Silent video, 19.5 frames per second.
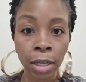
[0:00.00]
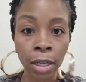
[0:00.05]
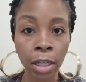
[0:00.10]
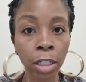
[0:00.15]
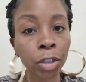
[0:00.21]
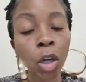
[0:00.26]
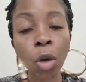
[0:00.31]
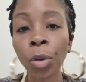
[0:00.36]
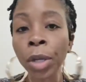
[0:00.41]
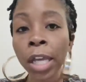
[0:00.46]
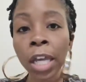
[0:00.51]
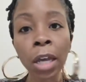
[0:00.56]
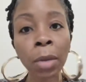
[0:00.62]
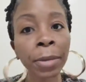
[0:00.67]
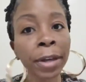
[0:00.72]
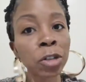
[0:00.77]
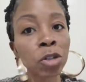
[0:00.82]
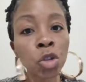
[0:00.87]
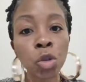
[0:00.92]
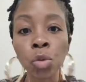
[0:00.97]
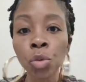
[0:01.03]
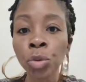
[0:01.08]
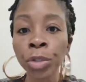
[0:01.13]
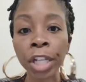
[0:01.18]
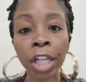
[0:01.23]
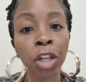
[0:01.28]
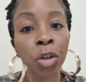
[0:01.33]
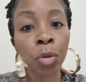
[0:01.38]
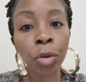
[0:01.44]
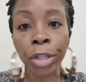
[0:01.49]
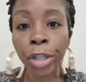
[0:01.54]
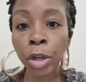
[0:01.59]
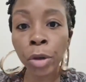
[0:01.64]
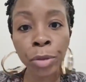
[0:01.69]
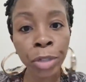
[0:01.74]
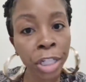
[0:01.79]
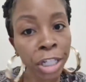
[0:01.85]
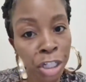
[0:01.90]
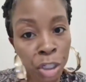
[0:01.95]
It don't care about you getting on your
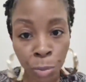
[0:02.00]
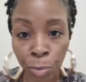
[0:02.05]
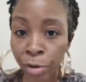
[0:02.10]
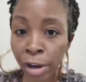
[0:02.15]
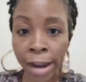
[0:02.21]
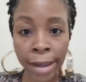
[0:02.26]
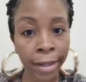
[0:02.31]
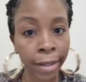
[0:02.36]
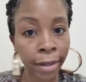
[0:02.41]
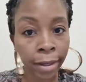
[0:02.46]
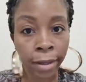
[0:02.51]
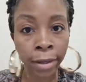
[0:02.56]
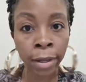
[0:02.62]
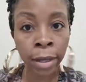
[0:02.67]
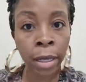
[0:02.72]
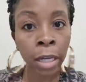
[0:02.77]
knees praying.